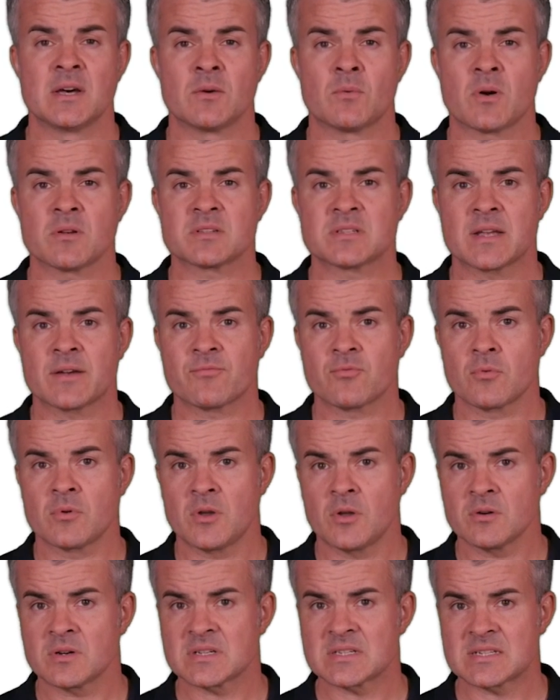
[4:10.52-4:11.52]
while several
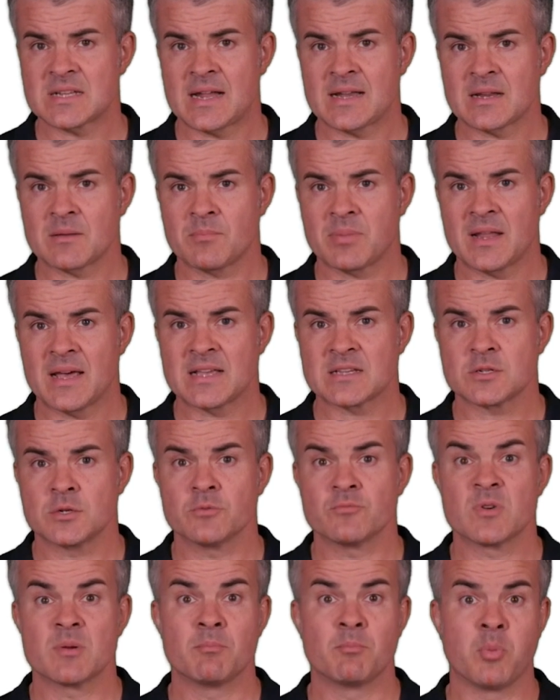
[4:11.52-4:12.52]
longer-standing players look
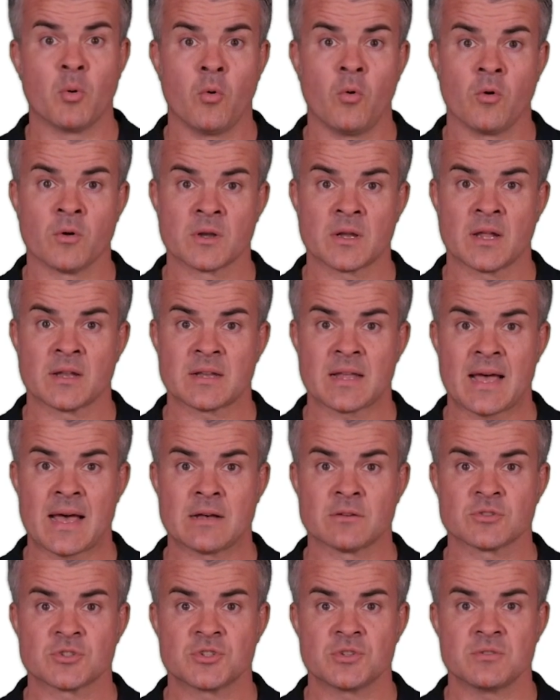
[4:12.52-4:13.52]
reborn under
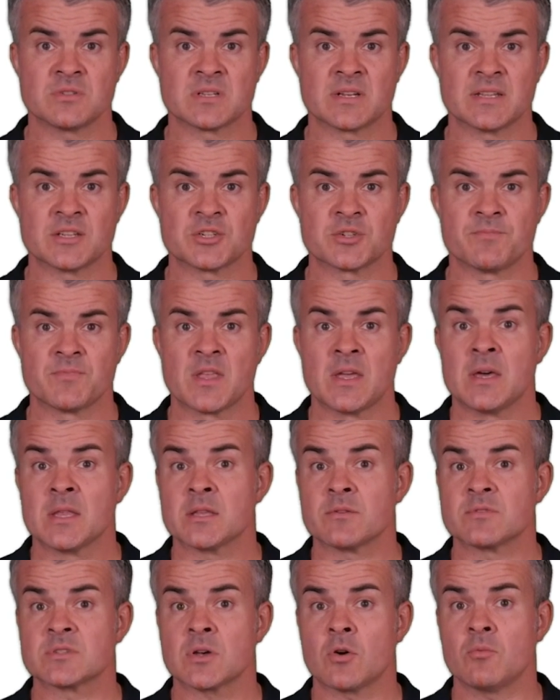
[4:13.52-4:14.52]
house tutelage.
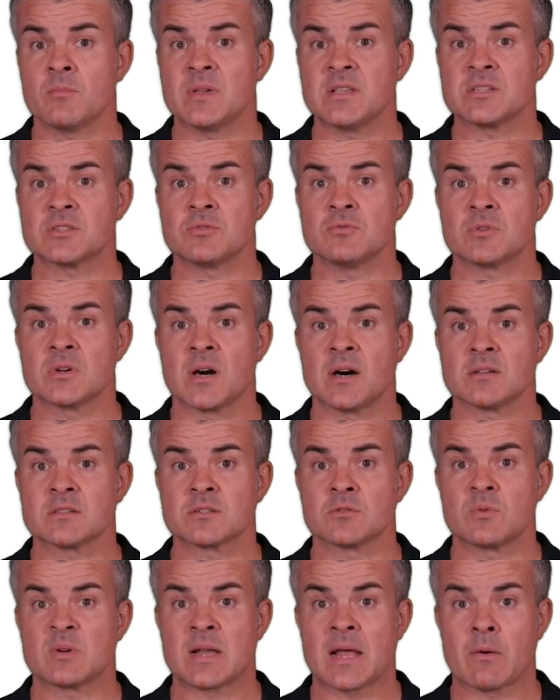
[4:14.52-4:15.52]
The result means
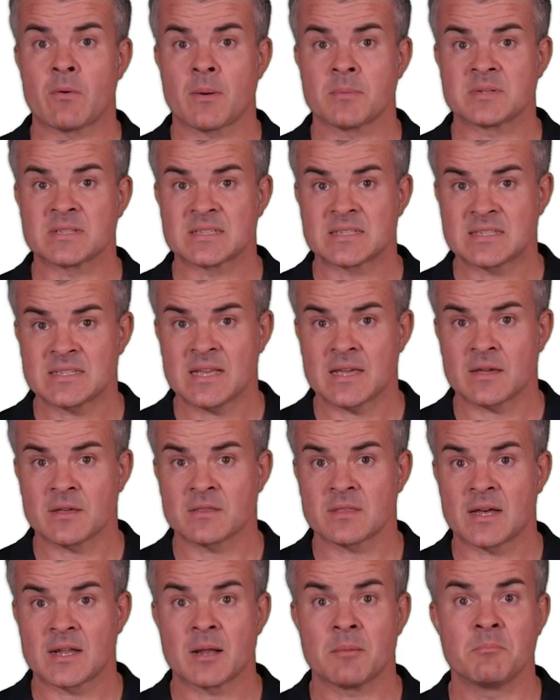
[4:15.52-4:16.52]
Newcastle are now up to 6th
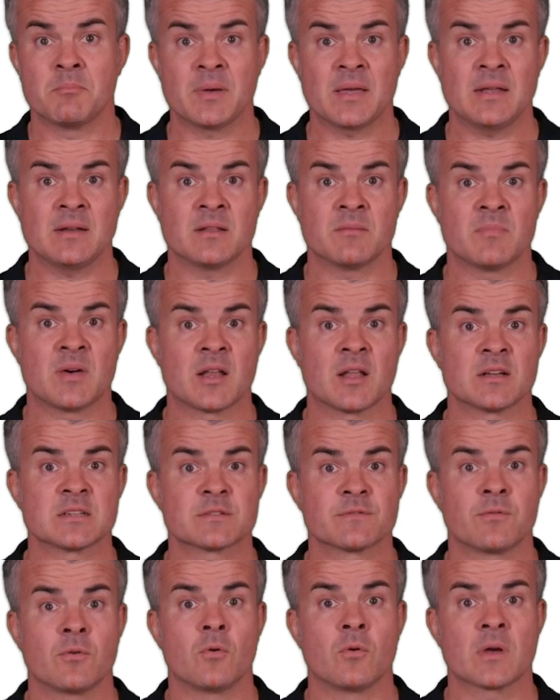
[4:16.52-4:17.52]
and unbeaten in their last
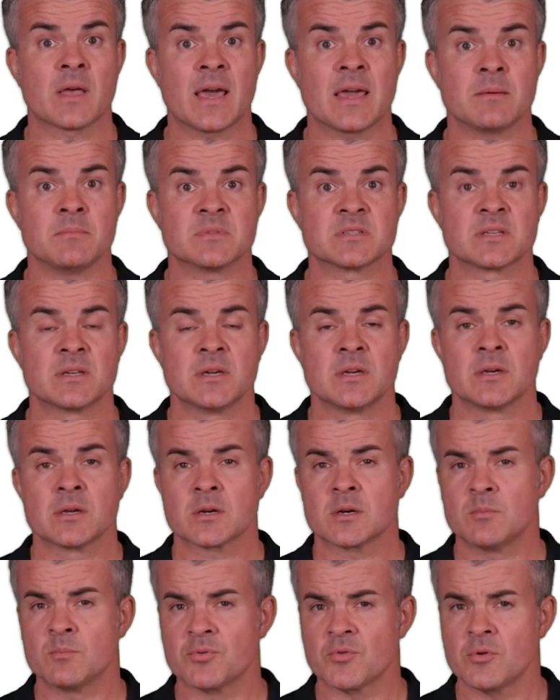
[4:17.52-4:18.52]
4 games.
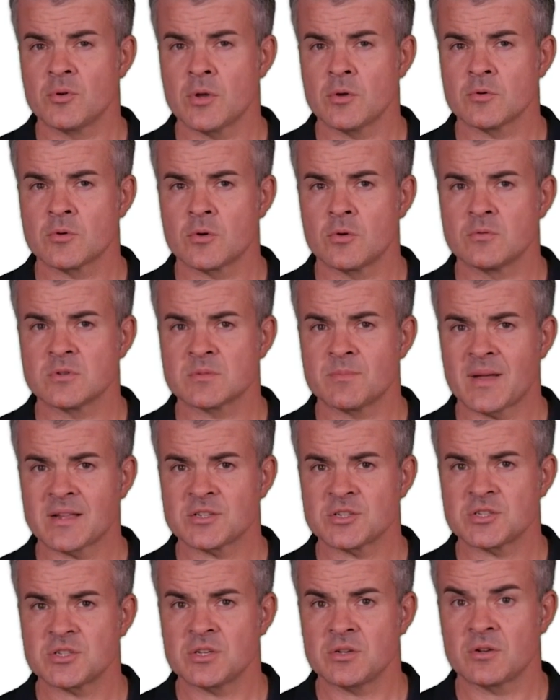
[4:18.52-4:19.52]
Can Bruno cause
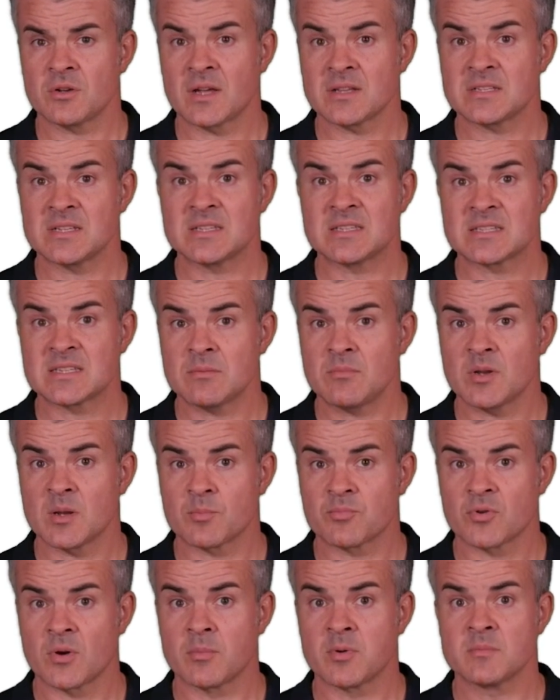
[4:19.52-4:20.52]
Manchester United similar
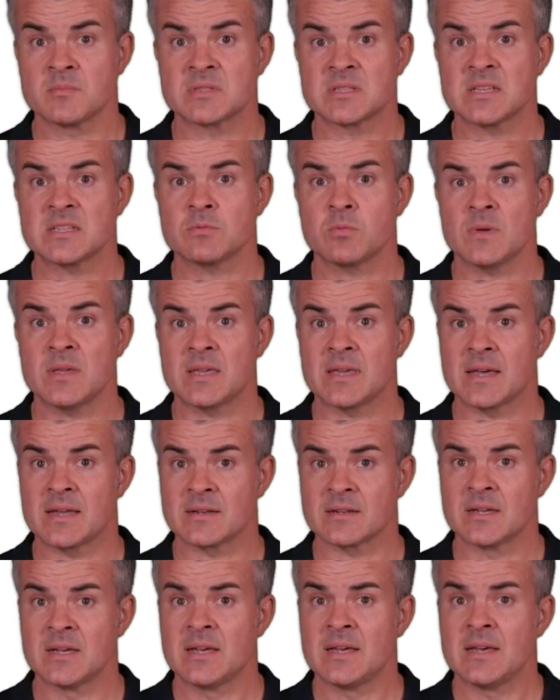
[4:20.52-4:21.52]
problems this weekend?